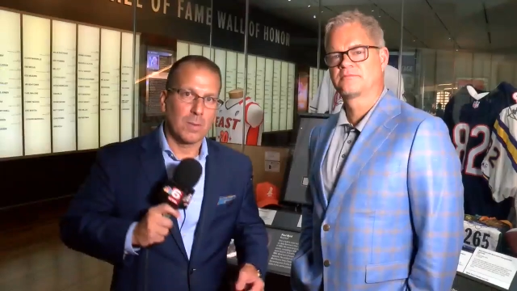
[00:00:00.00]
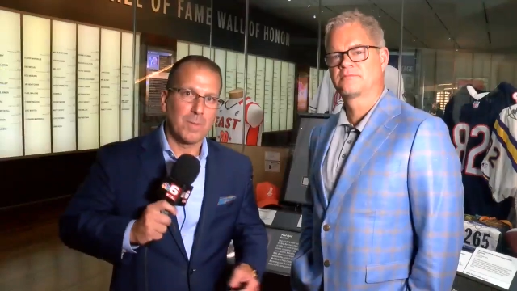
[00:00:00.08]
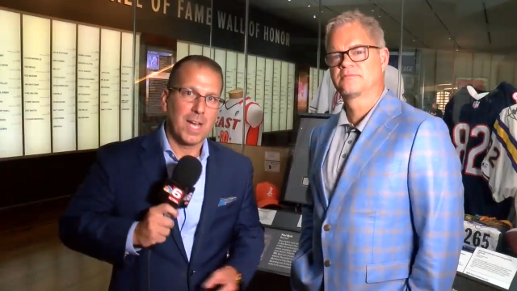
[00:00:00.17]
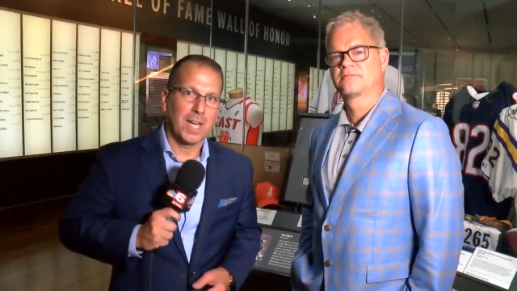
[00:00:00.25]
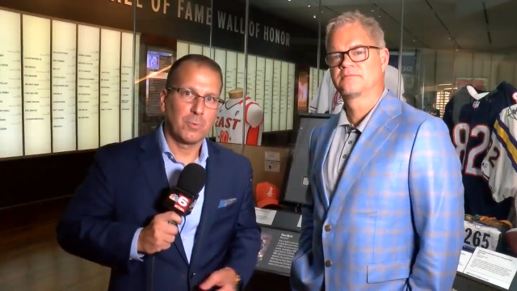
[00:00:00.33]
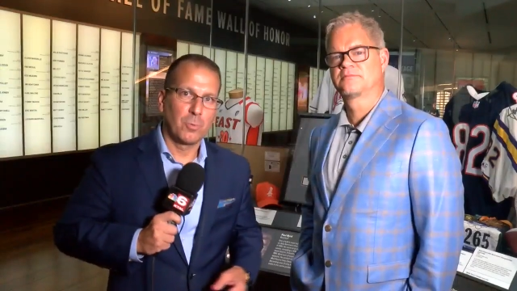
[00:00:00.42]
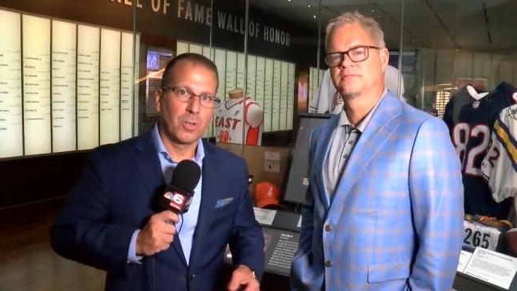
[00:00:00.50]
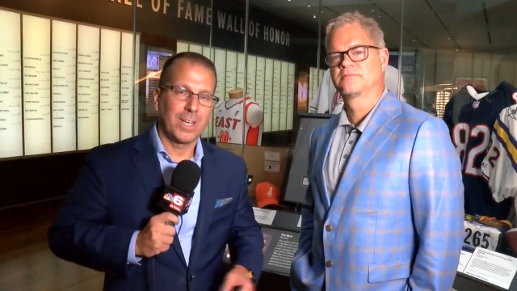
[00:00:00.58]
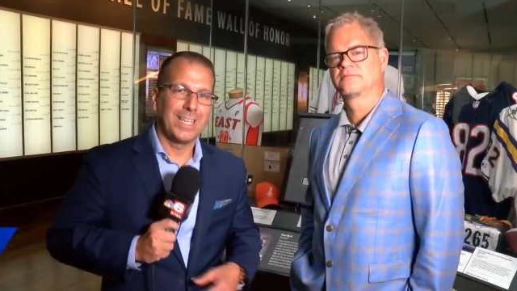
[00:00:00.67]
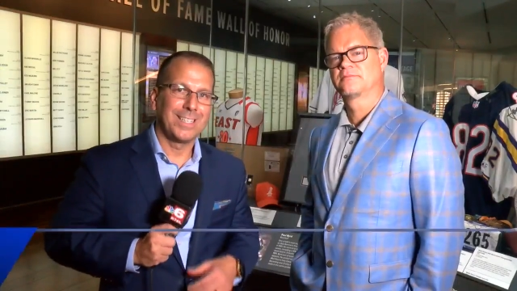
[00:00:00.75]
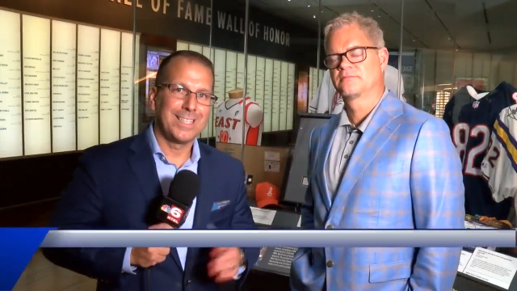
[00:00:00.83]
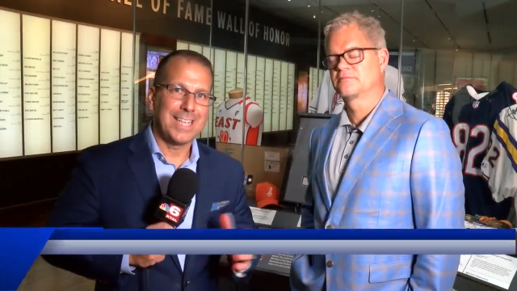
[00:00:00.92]
Speaker 1: Welcome back.
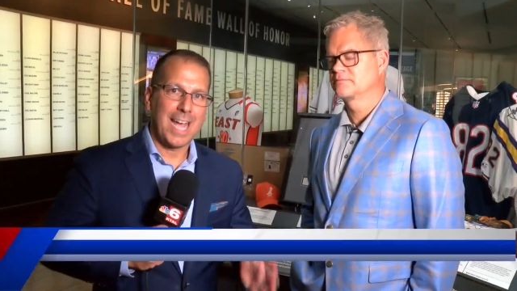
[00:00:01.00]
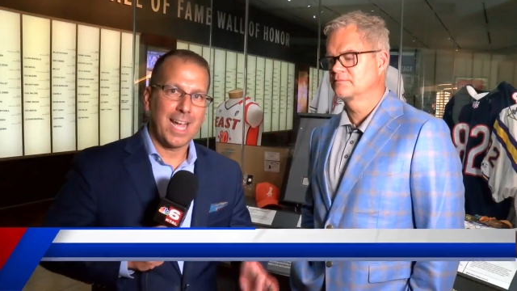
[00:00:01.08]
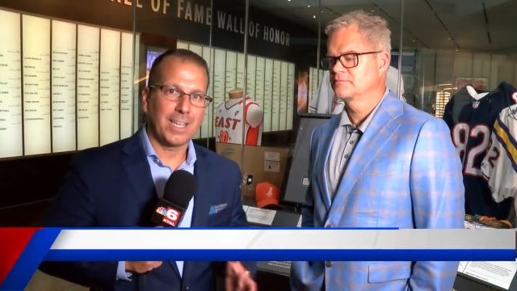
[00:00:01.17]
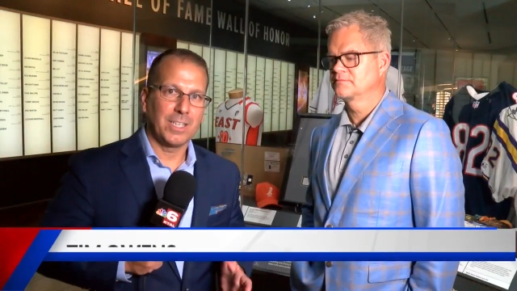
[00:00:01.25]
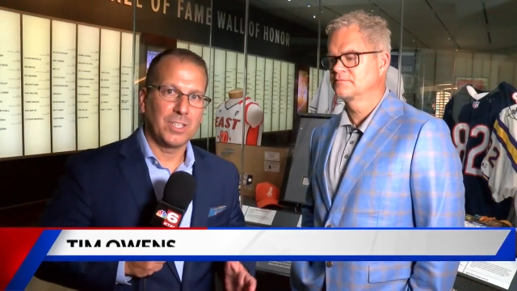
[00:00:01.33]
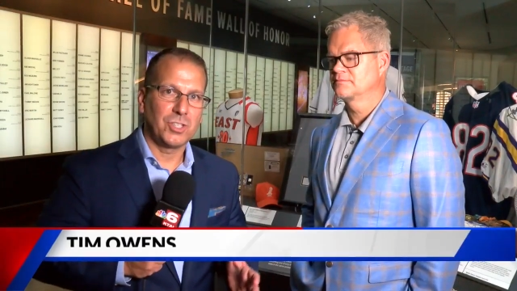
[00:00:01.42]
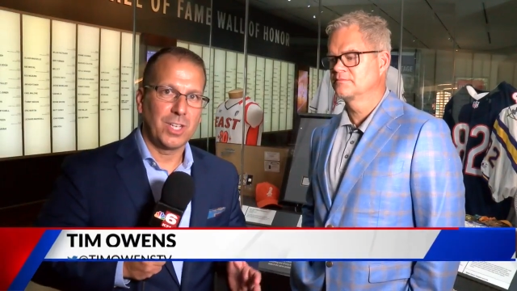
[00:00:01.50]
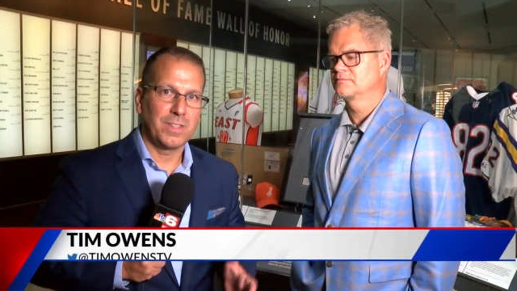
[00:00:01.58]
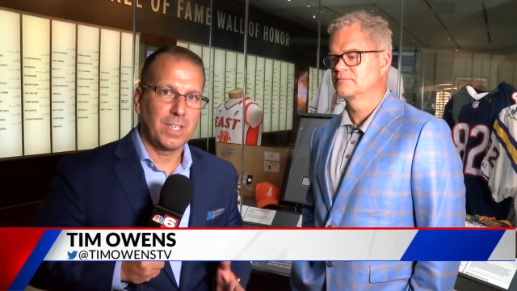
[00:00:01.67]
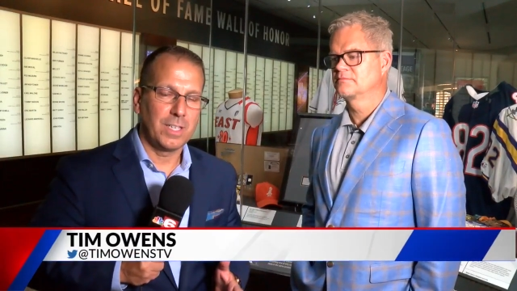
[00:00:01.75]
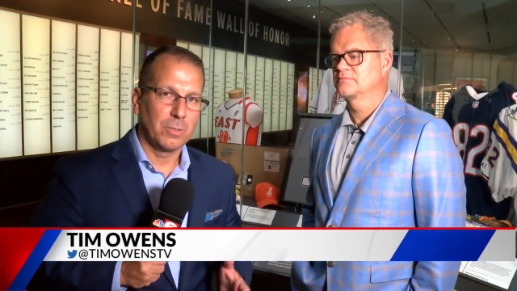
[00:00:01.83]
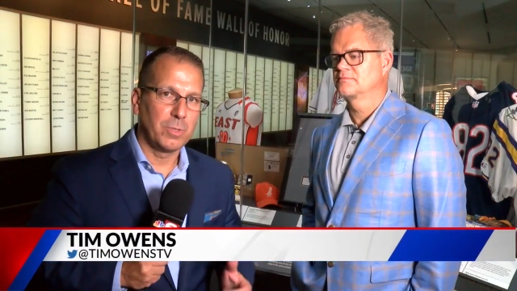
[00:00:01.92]
We're in
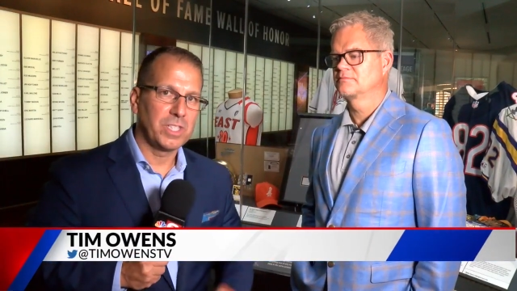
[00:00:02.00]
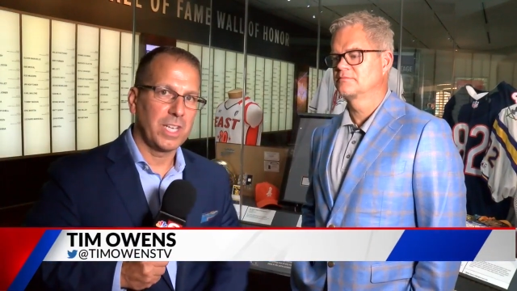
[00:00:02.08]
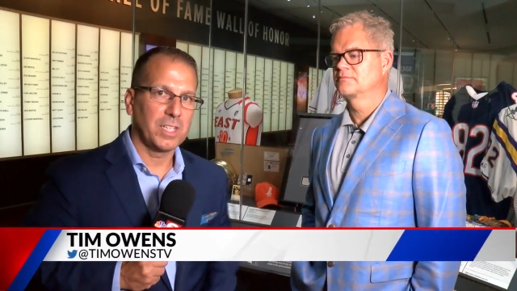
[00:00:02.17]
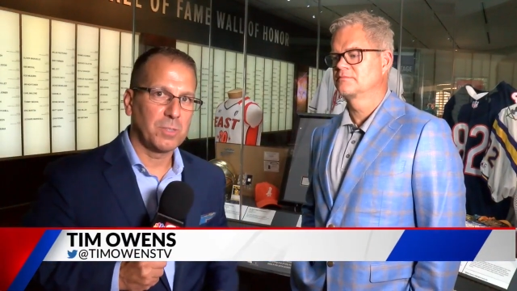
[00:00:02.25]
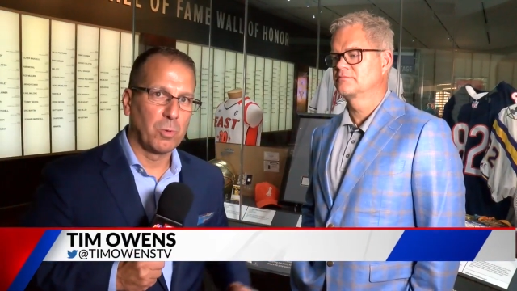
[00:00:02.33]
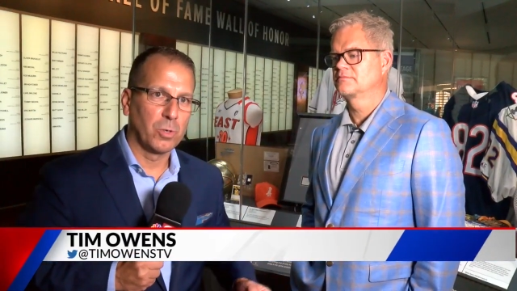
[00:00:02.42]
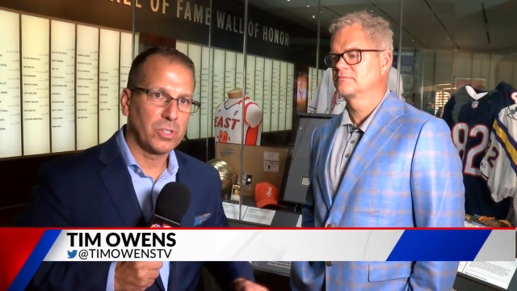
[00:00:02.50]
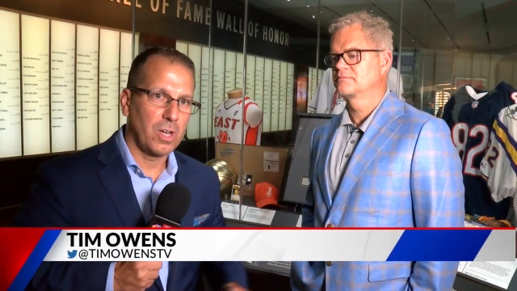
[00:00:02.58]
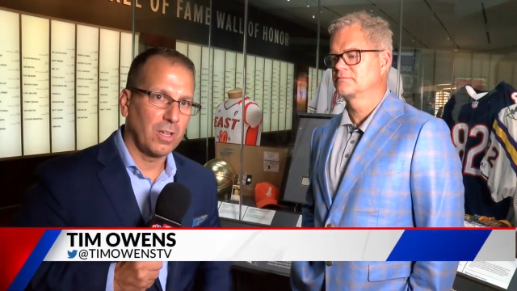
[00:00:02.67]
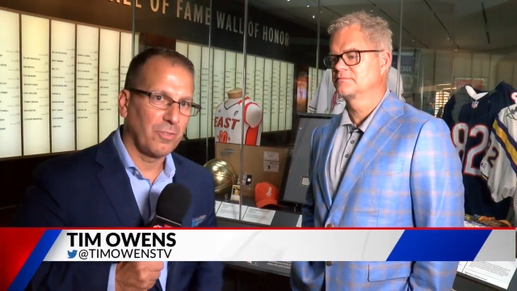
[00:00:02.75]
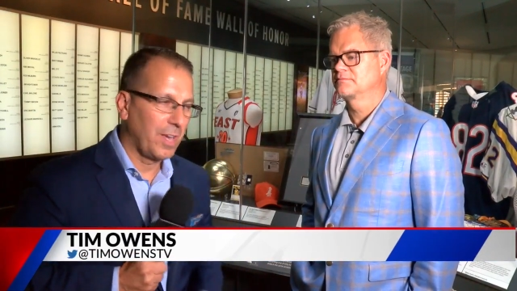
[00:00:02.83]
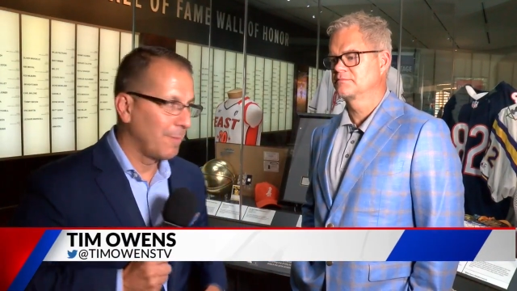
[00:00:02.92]
Natchitoches at the Louisiana
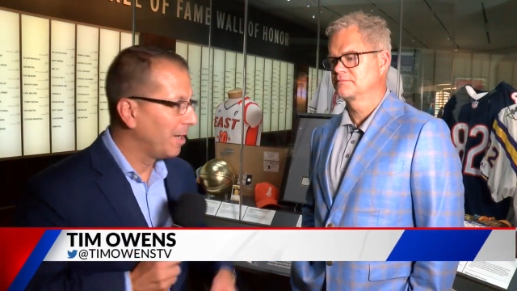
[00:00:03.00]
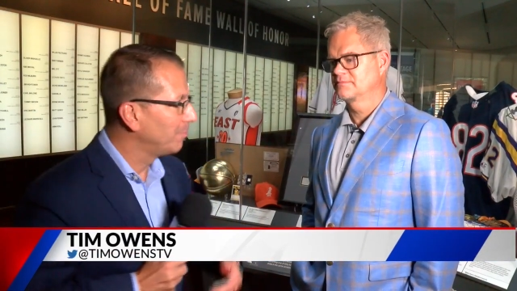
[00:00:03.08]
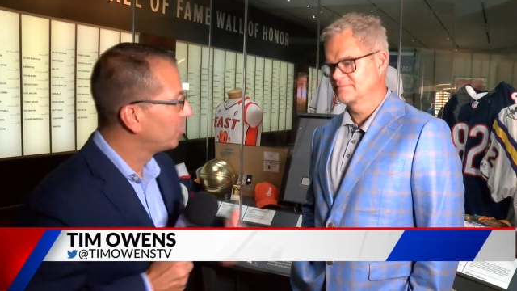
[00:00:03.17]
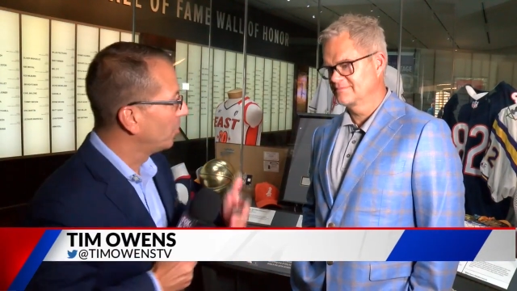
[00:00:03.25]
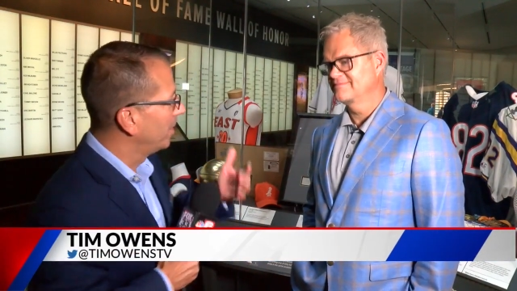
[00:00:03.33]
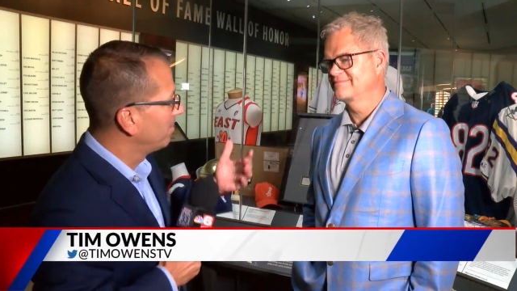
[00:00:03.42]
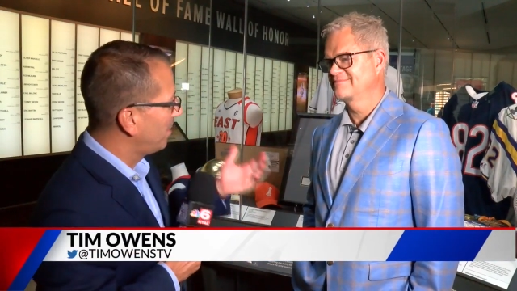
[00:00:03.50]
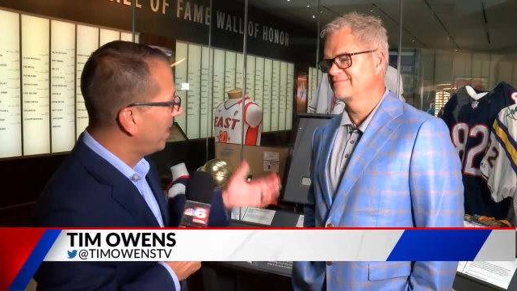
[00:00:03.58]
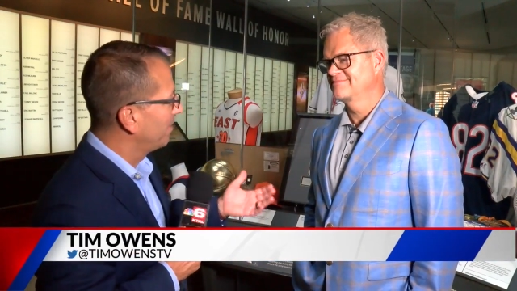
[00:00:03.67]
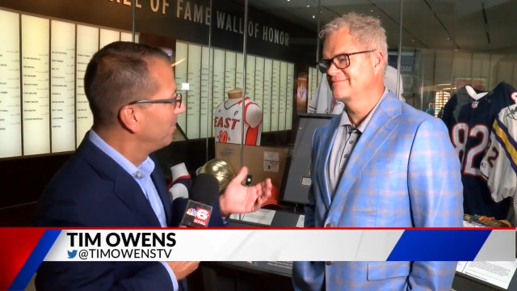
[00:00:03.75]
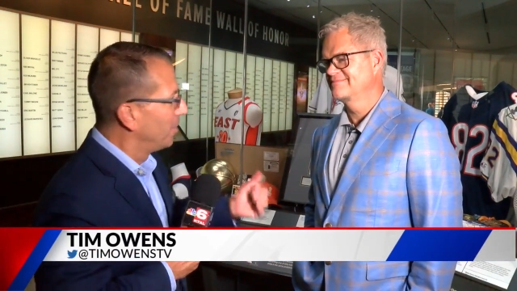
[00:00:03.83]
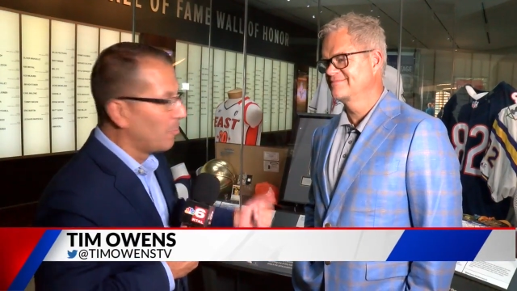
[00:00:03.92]
Sports Hall of Fame, and I'm joined by